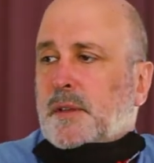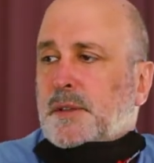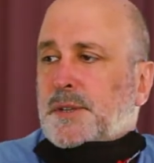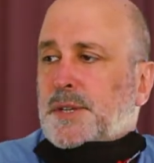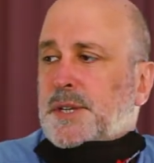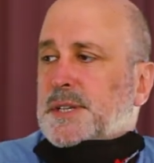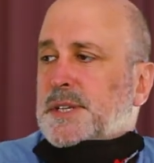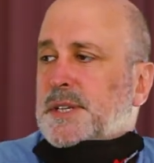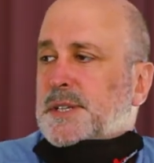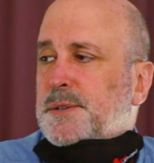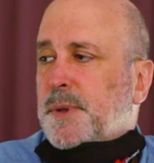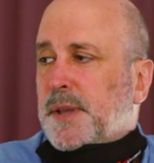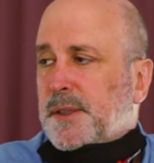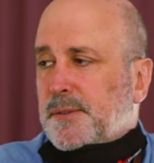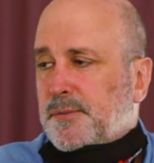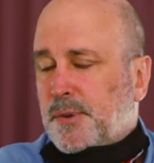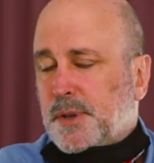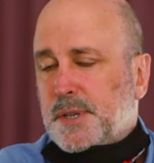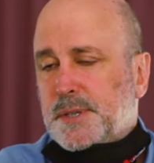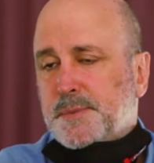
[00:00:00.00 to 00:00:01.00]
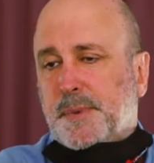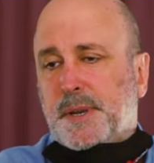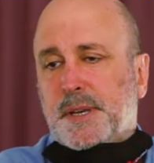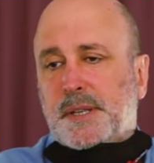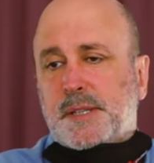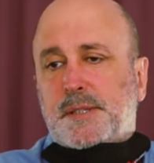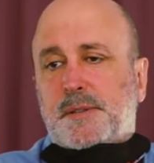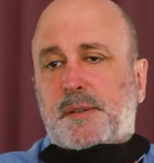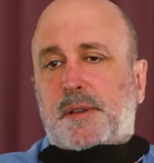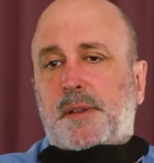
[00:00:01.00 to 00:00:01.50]
Jesus went for his
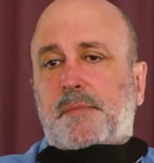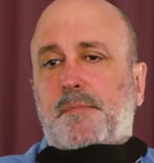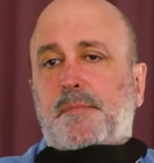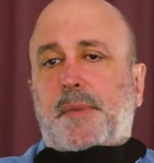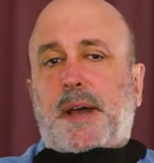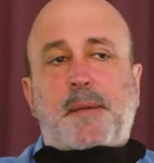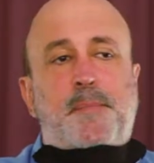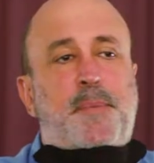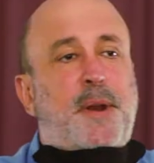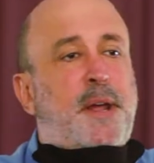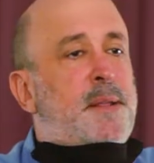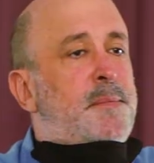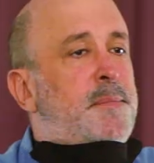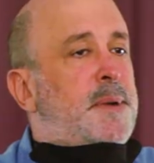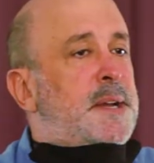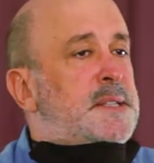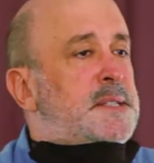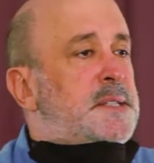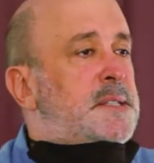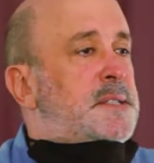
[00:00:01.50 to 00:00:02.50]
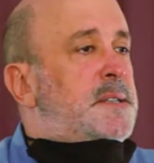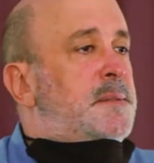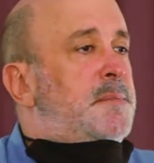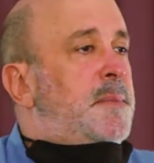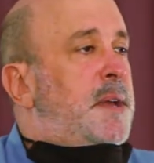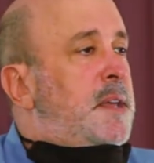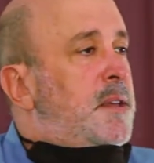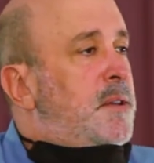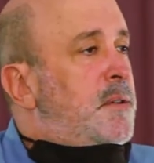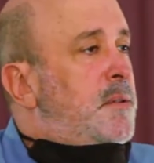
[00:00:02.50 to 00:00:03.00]
ministry. My brother, my sister,
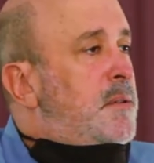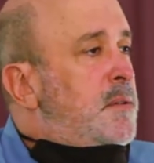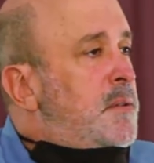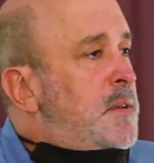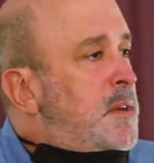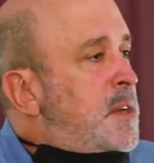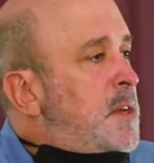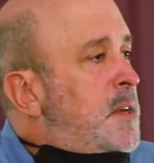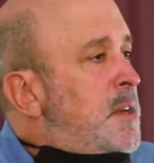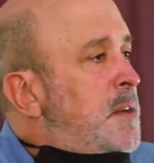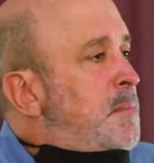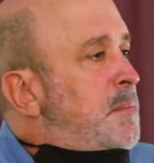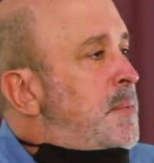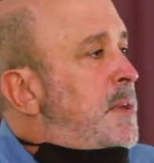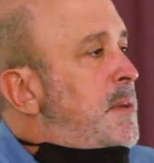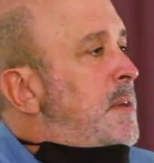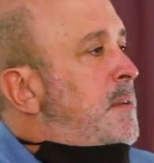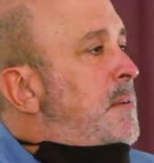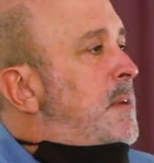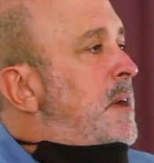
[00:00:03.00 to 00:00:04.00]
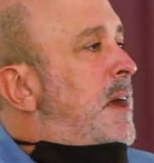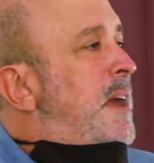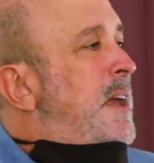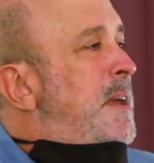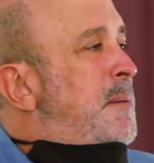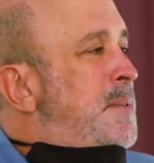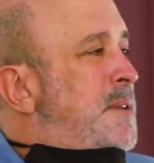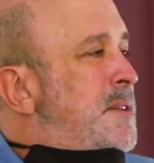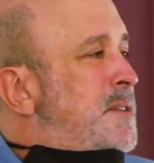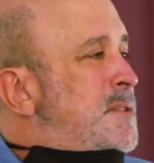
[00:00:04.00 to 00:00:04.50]
may you be
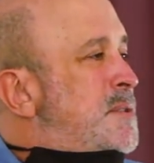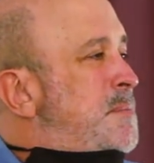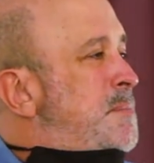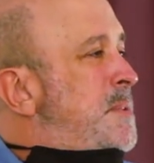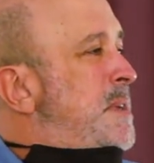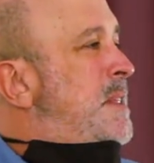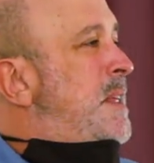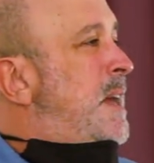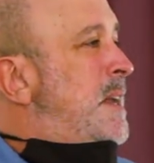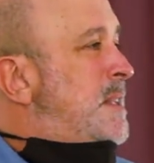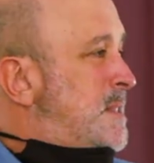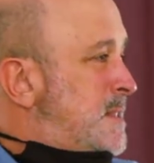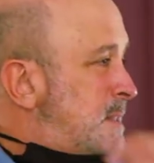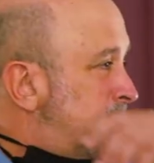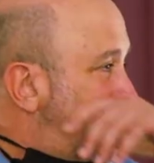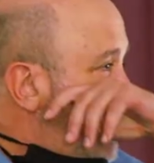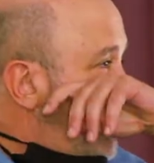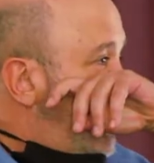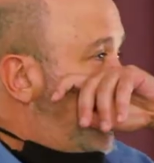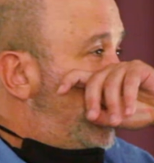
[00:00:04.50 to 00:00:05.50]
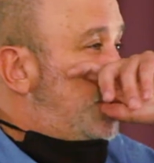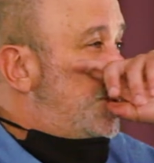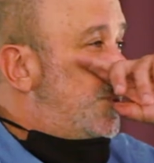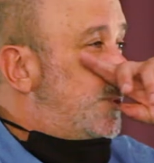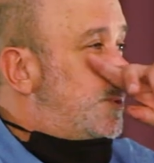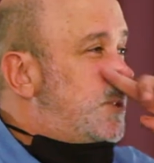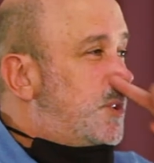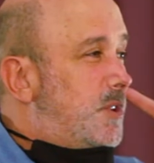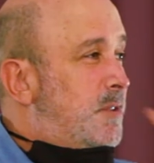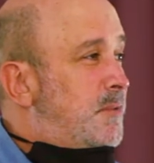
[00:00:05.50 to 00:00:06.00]
able to be that son, that
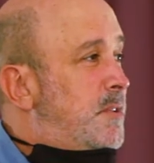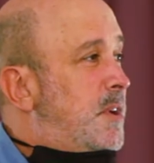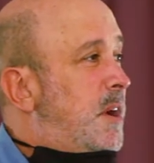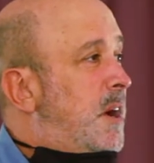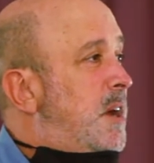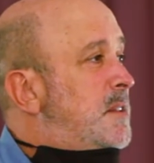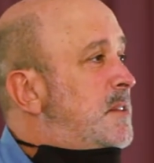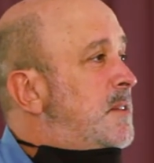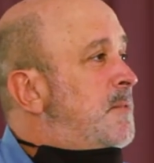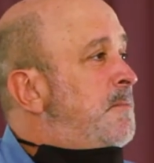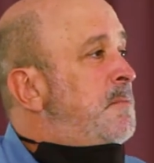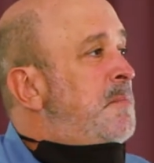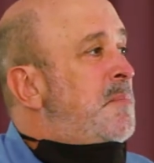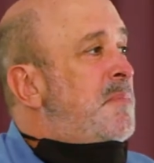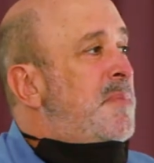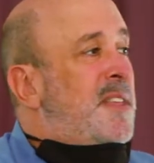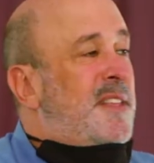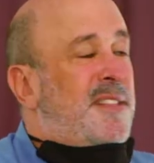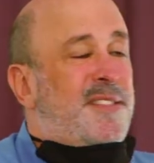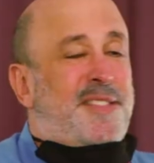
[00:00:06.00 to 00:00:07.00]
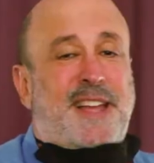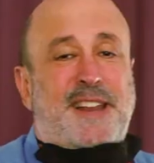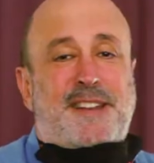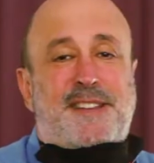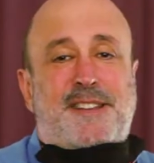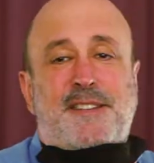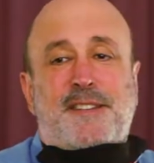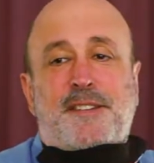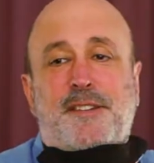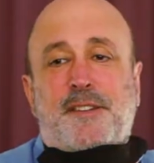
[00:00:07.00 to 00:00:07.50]
daughter of God,
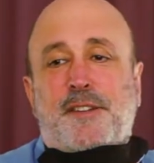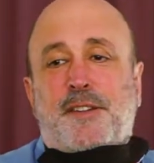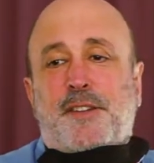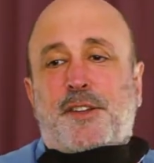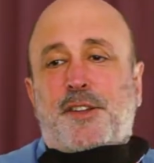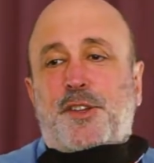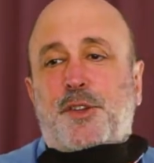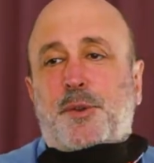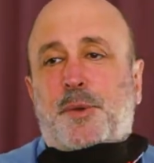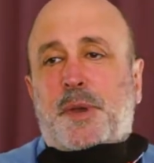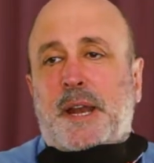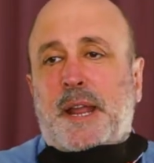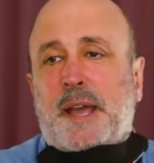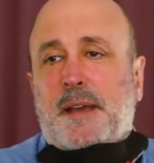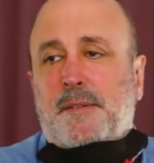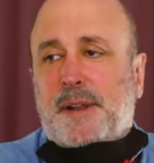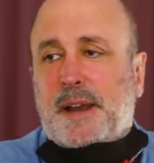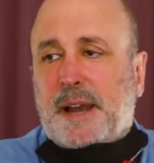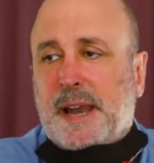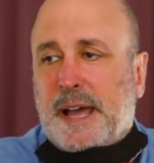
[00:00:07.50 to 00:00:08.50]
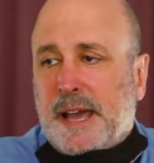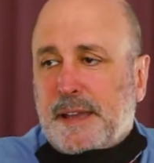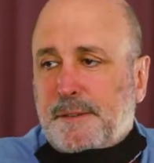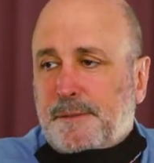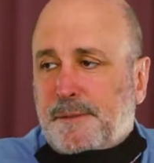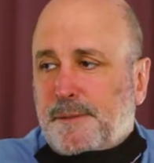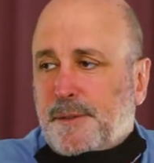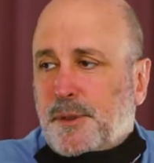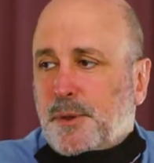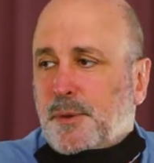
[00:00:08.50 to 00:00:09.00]
that you can have a
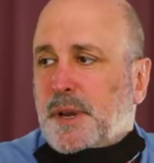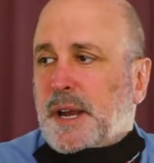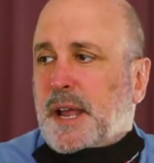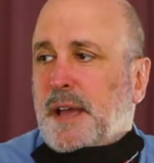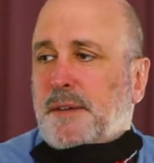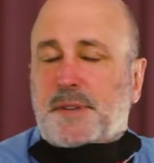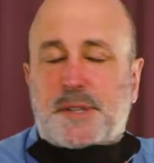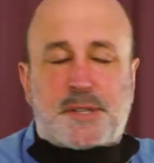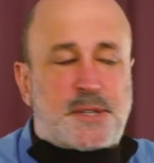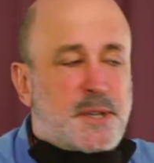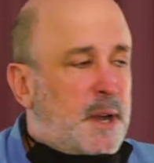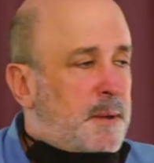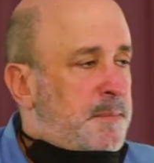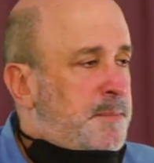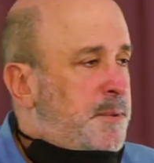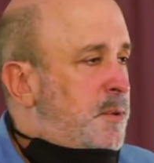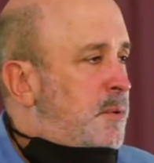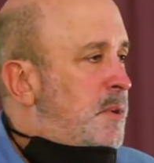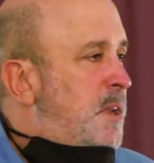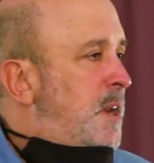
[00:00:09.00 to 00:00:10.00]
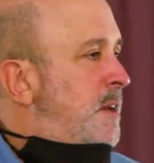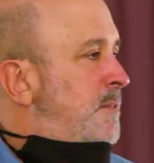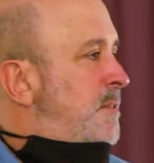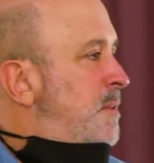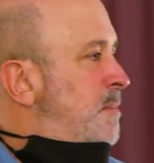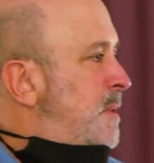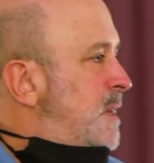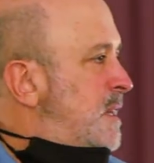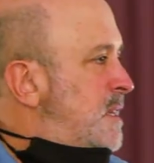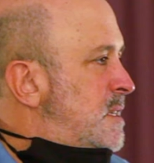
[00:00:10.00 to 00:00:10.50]
life, you can have a job, you can have a
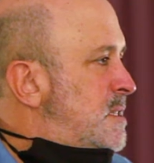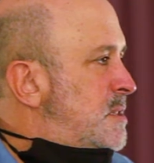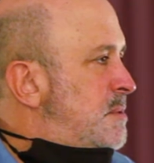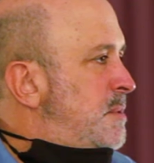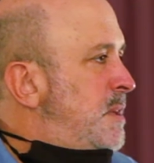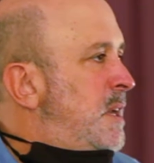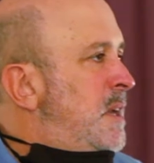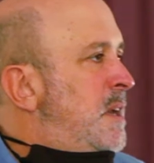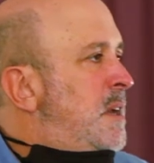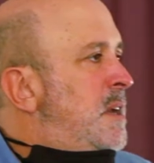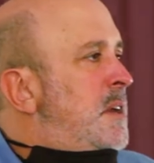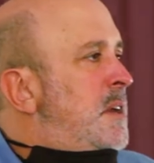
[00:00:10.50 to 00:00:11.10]
ministry,